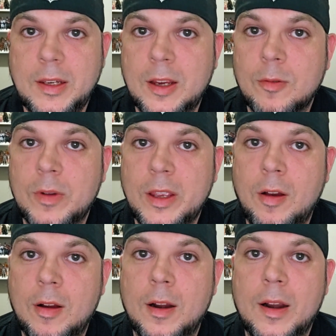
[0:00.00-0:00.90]
And here we
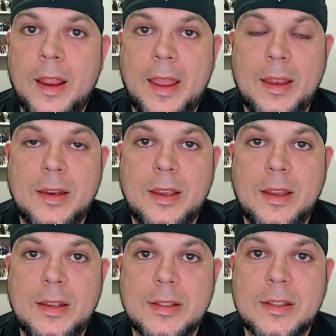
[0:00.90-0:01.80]
are. And
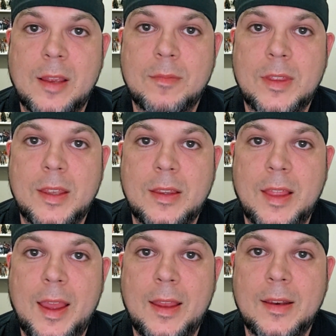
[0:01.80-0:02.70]
it is something
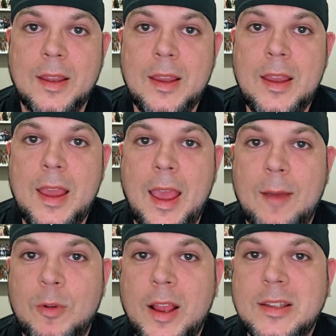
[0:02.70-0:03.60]
that,
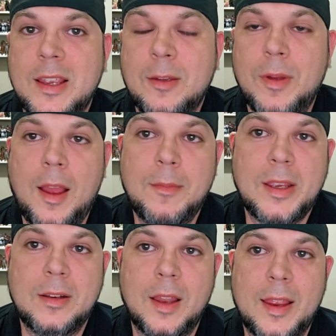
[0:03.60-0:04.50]
and when I say competitive, I
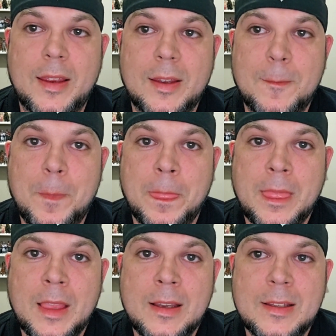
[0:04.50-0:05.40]
mean like
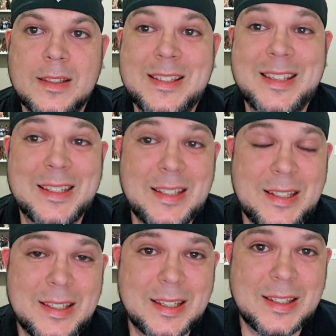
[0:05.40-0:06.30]

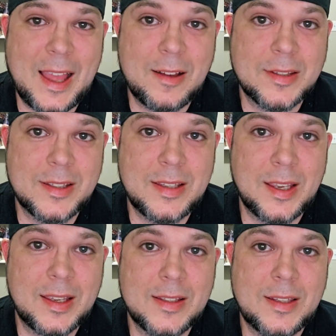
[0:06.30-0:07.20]
66,000
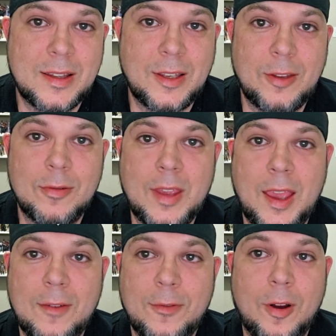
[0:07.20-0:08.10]
tickets in the
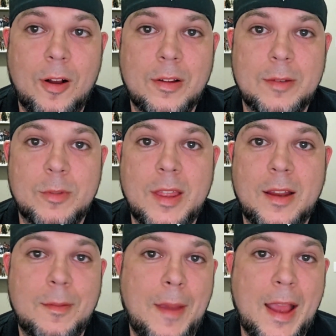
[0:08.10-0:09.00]
UK for All In
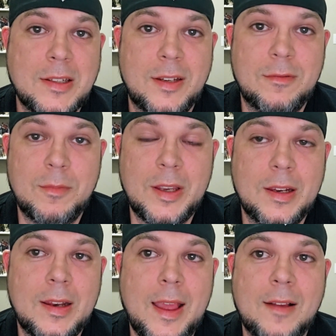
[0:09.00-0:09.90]
without a match even
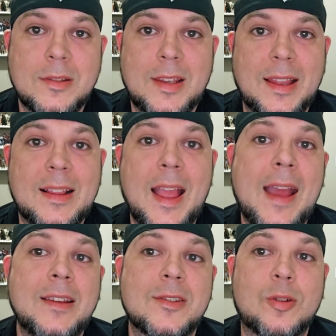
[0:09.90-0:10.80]
being announced. Like,
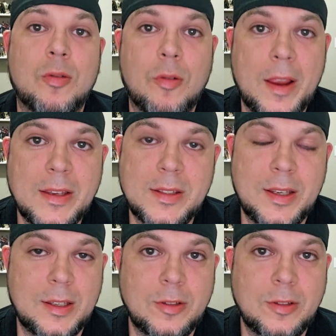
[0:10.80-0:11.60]
that is crazy.